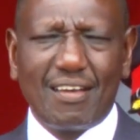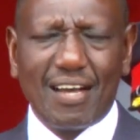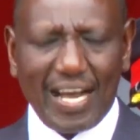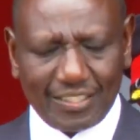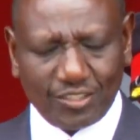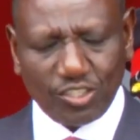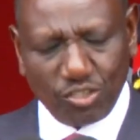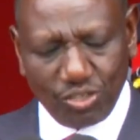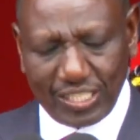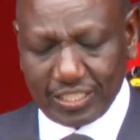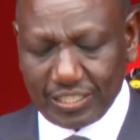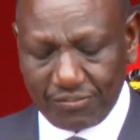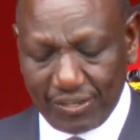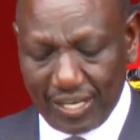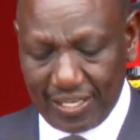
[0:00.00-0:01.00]
at
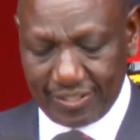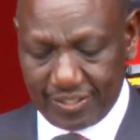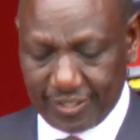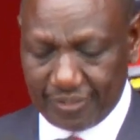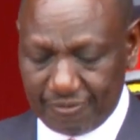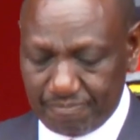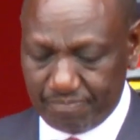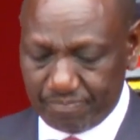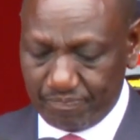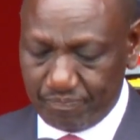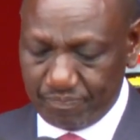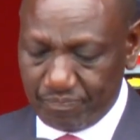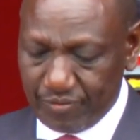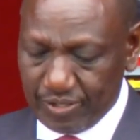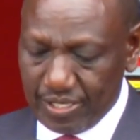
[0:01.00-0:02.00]
curative health.
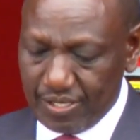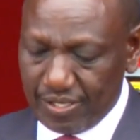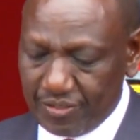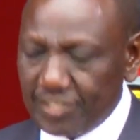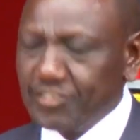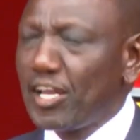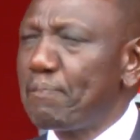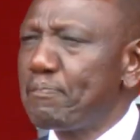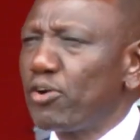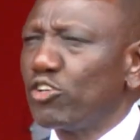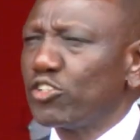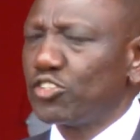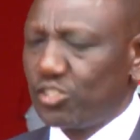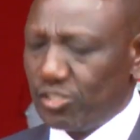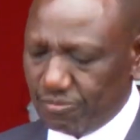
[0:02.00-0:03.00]
This
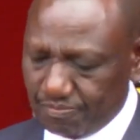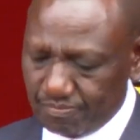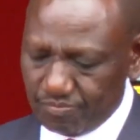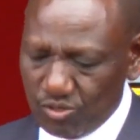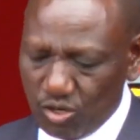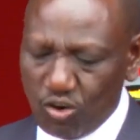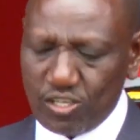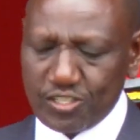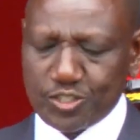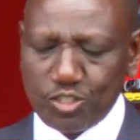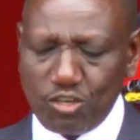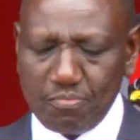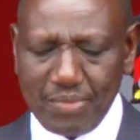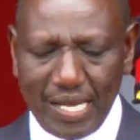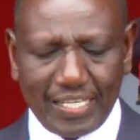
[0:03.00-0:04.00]
approach
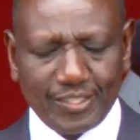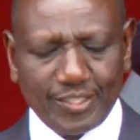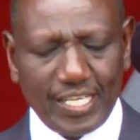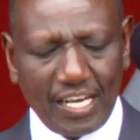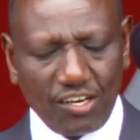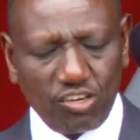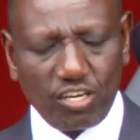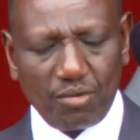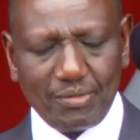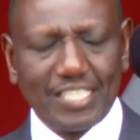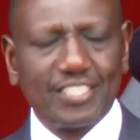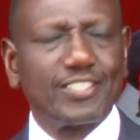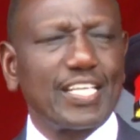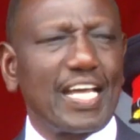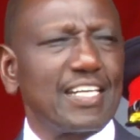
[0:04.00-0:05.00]
also makes economic
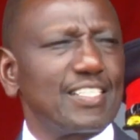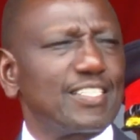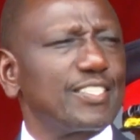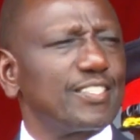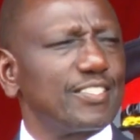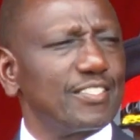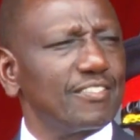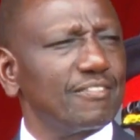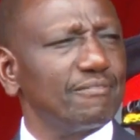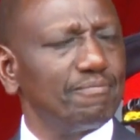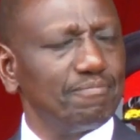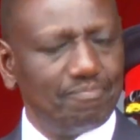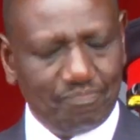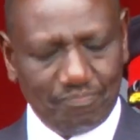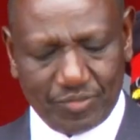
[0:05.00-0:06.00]
sense.
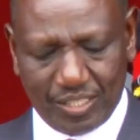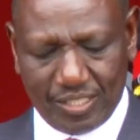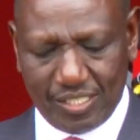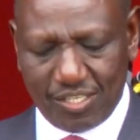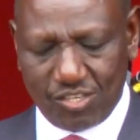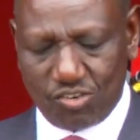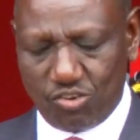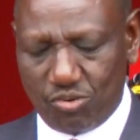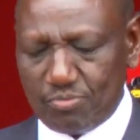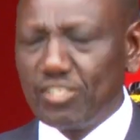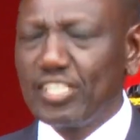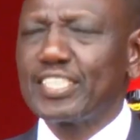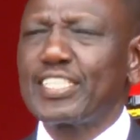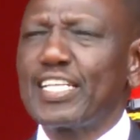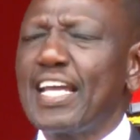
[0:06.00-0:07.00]

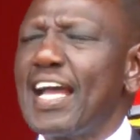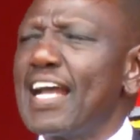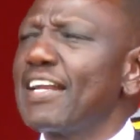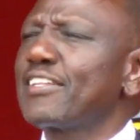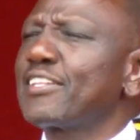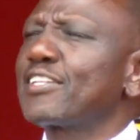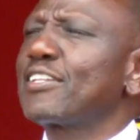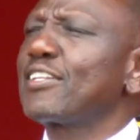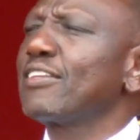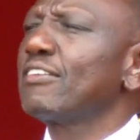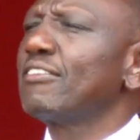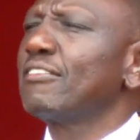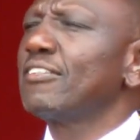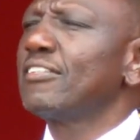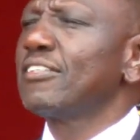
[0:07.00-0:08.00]
Community health
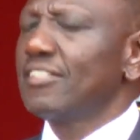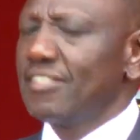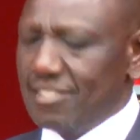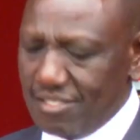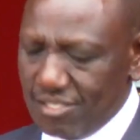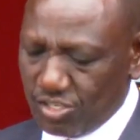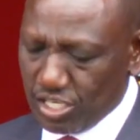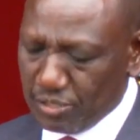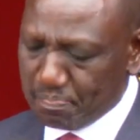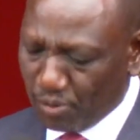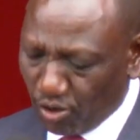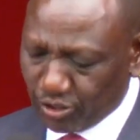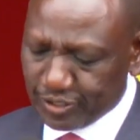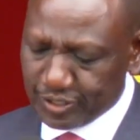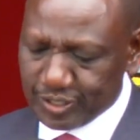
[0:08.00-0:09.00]

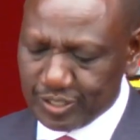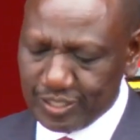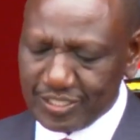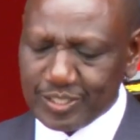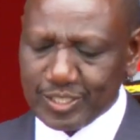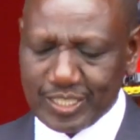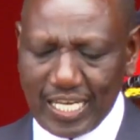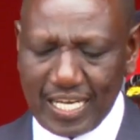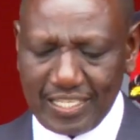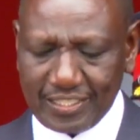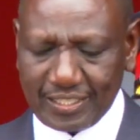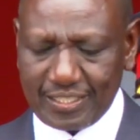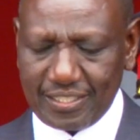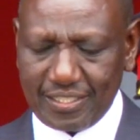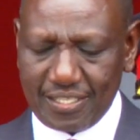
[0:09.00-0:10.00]
reports
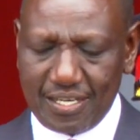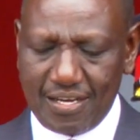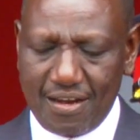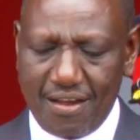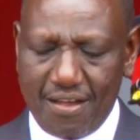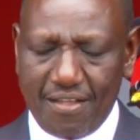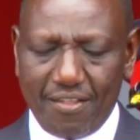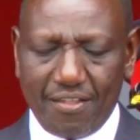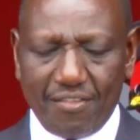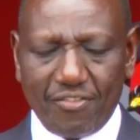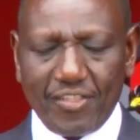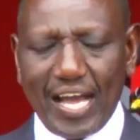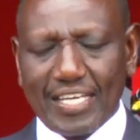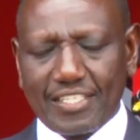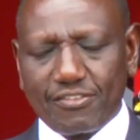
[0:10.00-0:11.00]
state
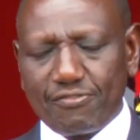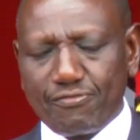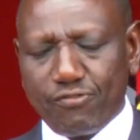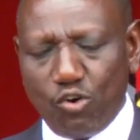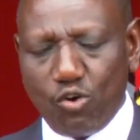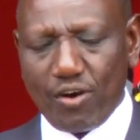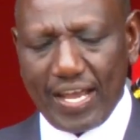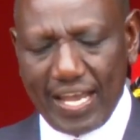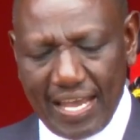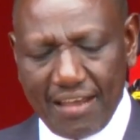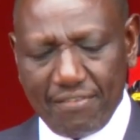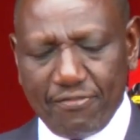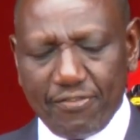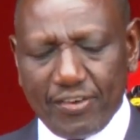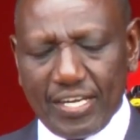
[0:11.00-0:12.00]
that for
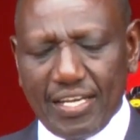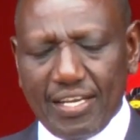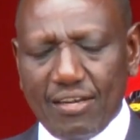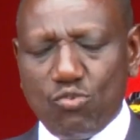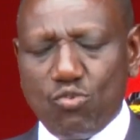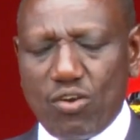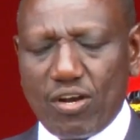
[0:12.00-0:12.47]
every